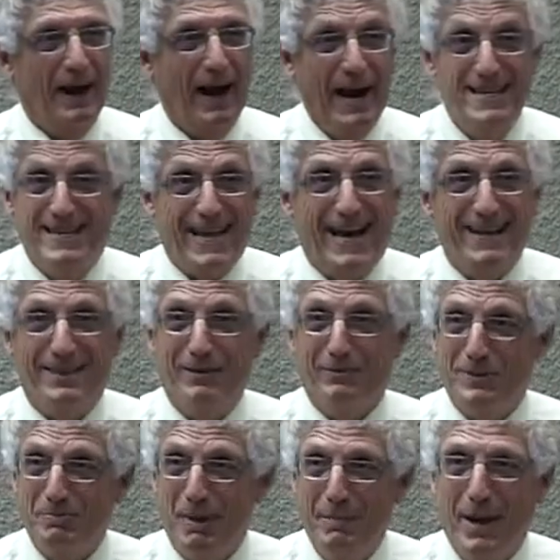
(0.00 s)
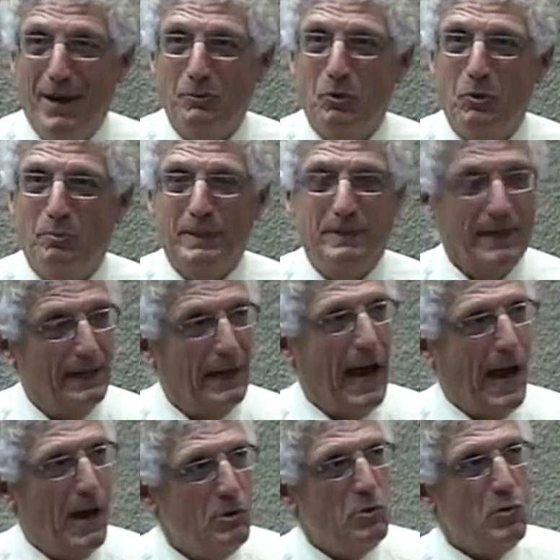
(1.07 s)
I sat there with my mouth open, like,
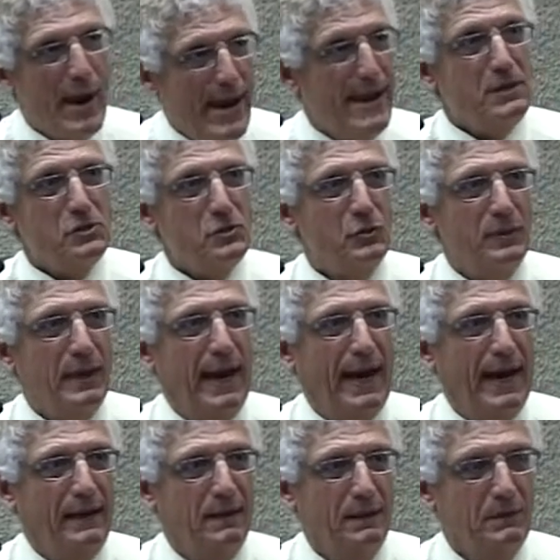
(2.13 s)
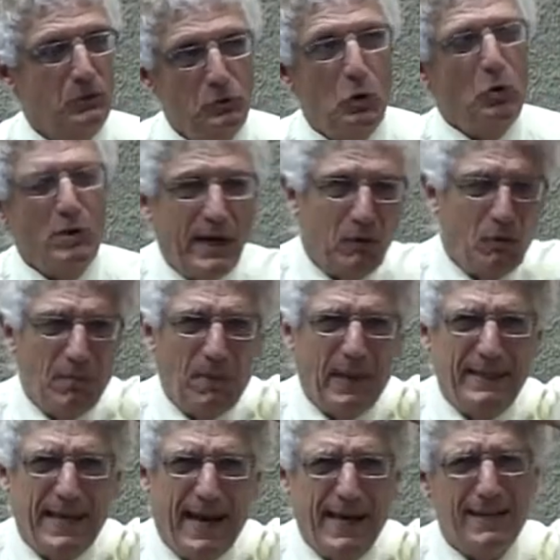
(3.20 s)
how do you answer that? You don't care what my
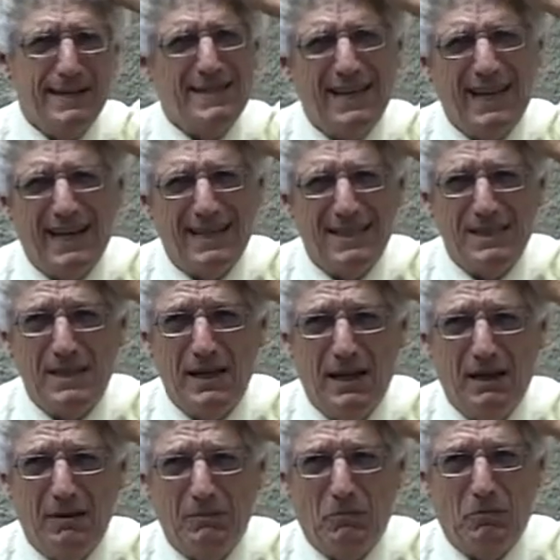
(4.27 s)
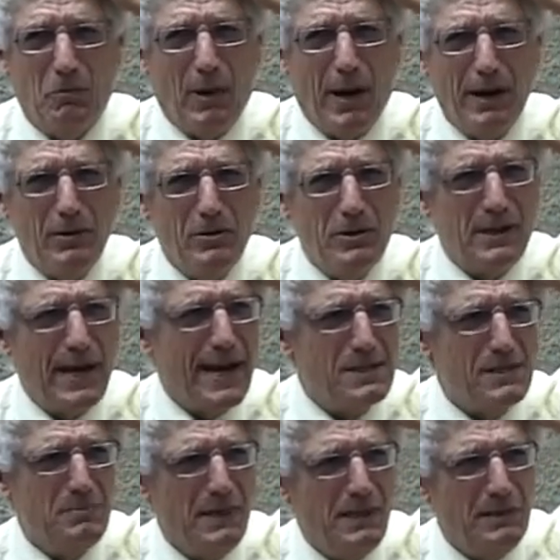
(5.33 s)
data says. Why are you
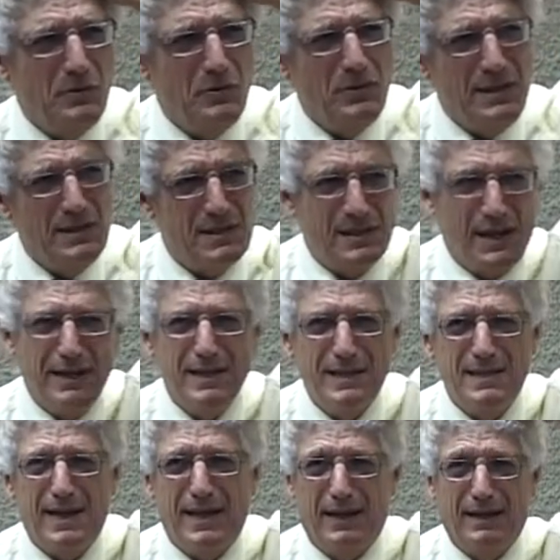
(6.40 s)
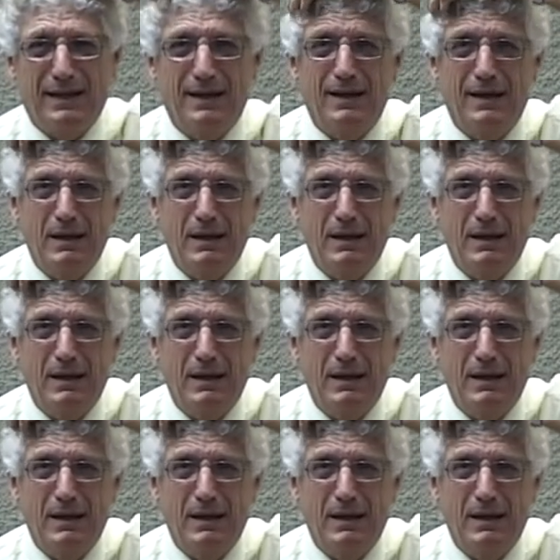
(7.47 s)
asking me to do these studies then?